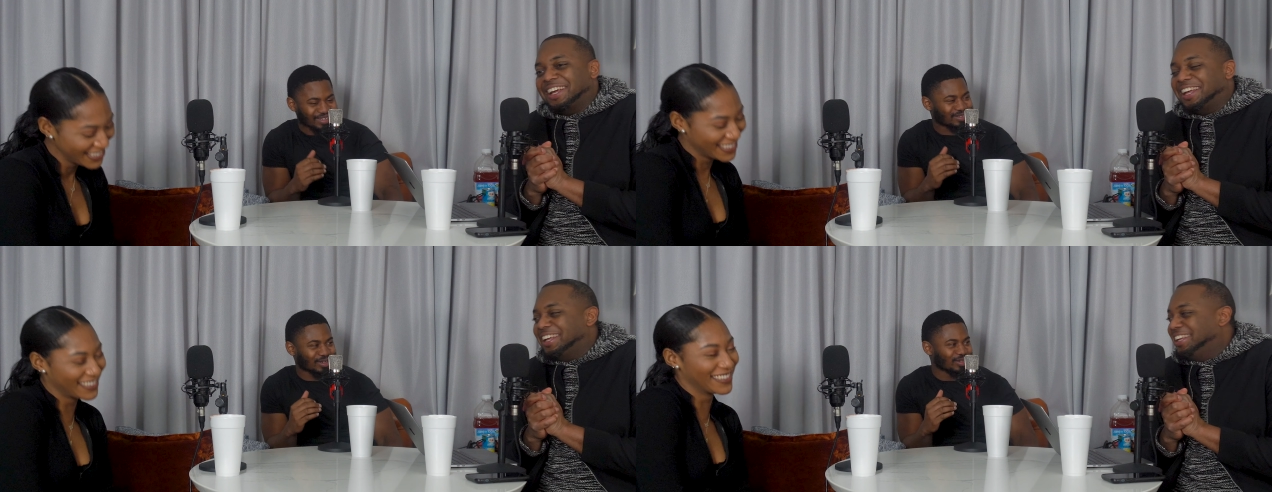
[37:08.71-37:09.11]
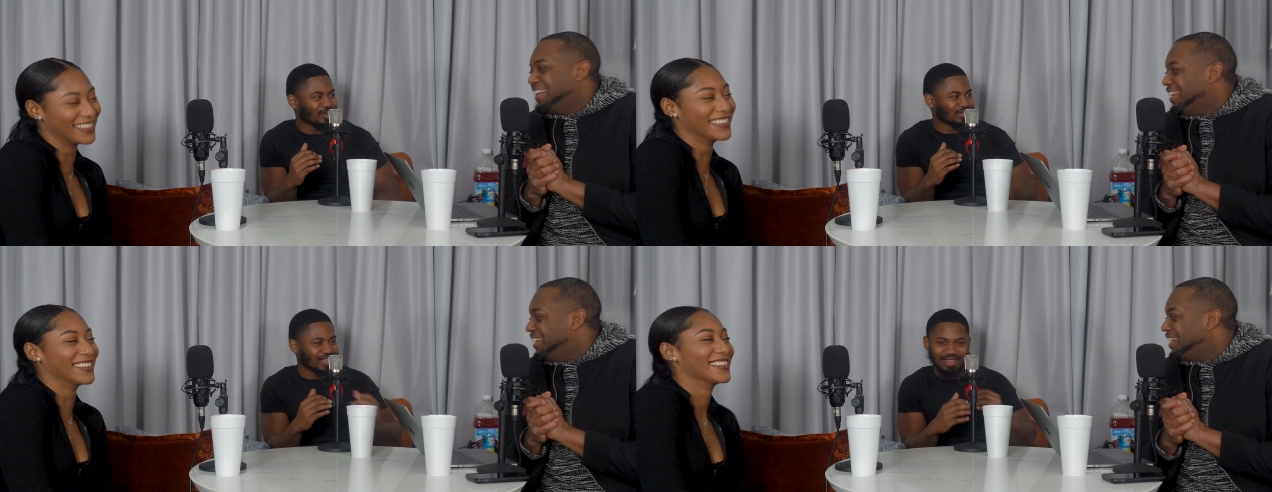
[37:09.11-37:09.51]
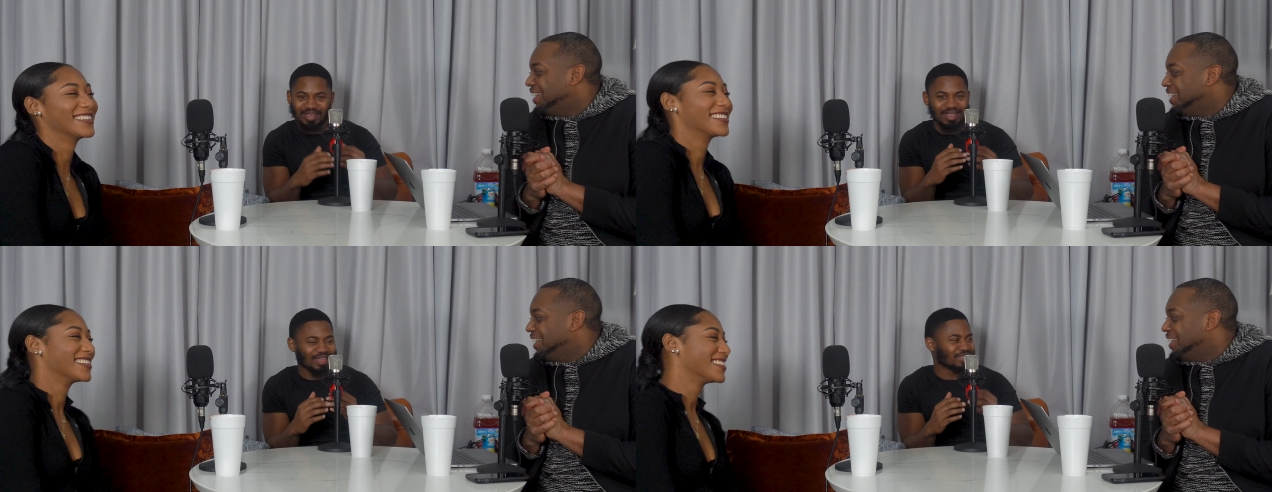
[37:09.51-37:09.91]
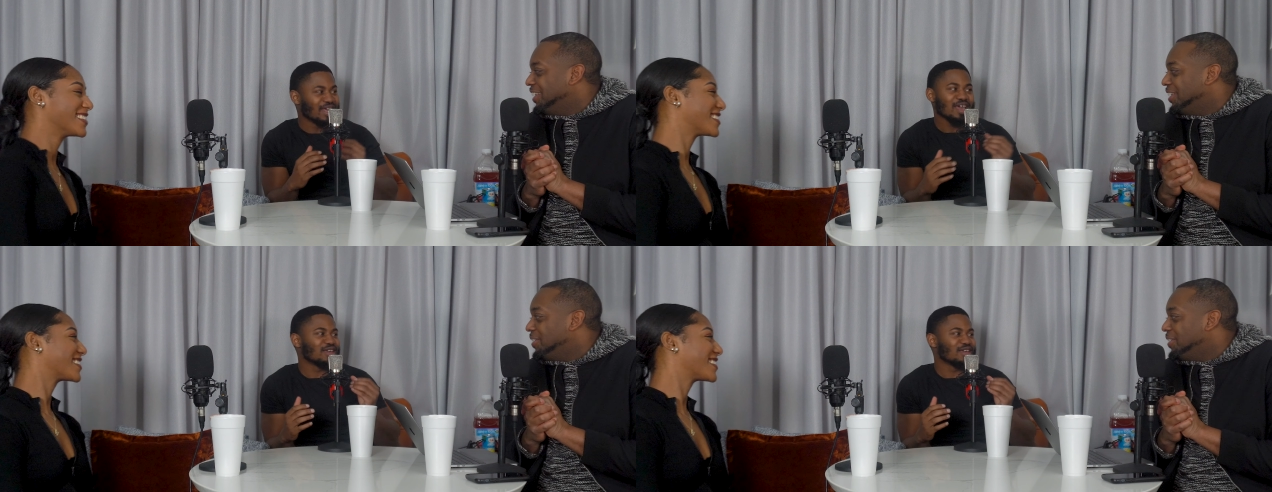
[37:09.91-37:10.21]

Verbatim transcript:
Speaker 1: So you don't think you can get